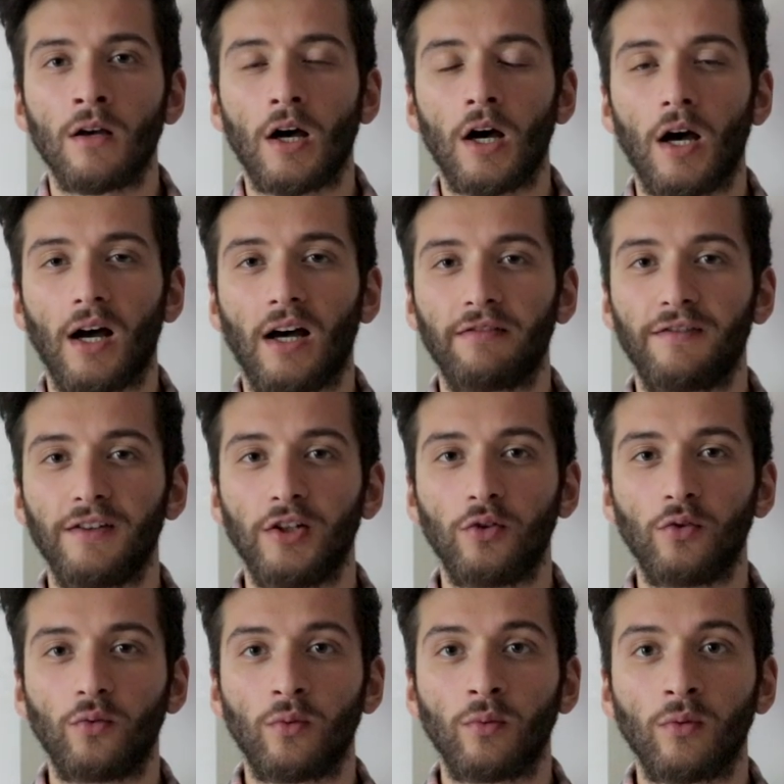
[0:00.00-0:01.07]
Uh, I
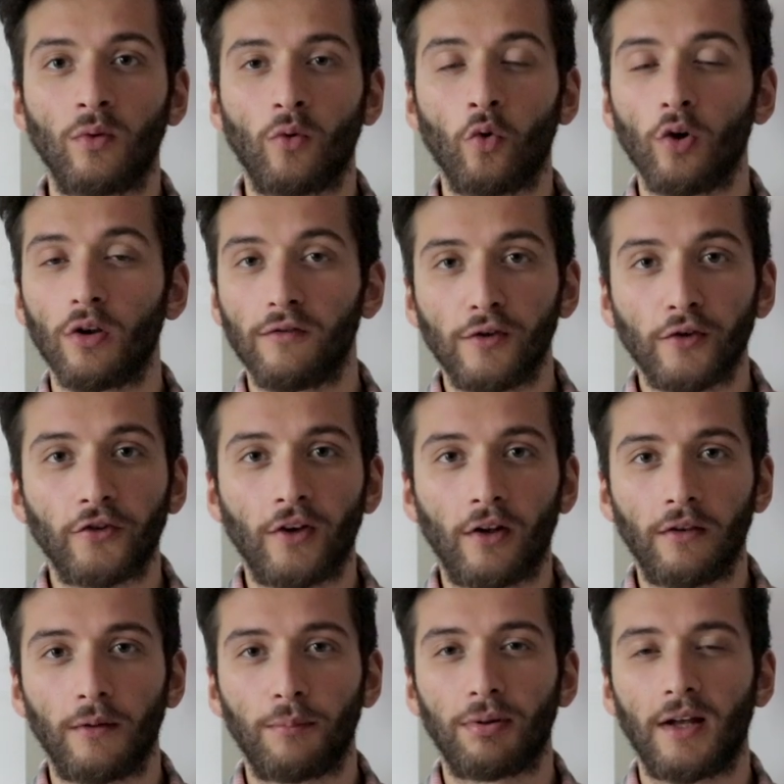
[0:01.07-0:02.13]
feel all of us
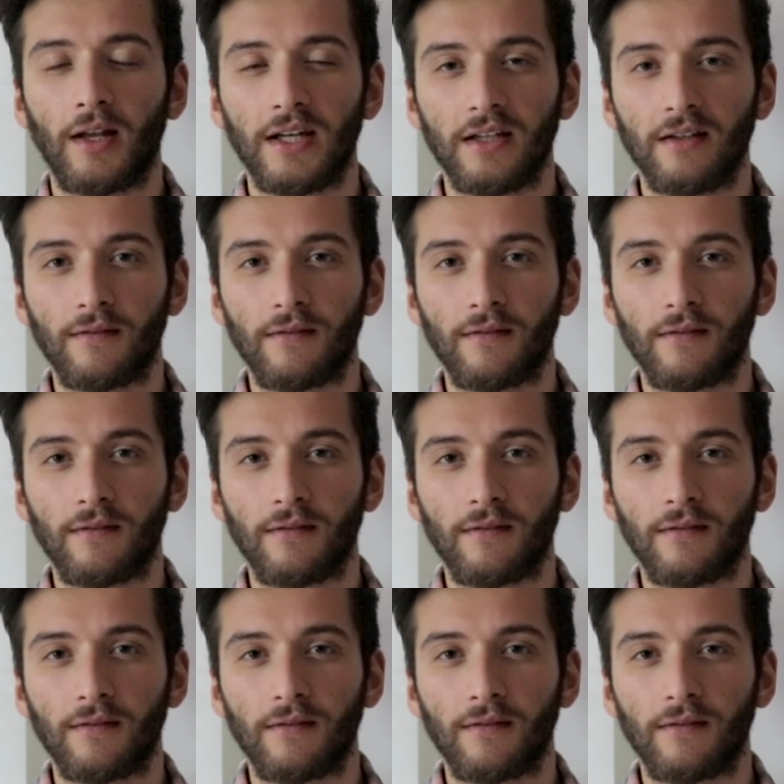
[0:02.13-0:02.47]
on the planet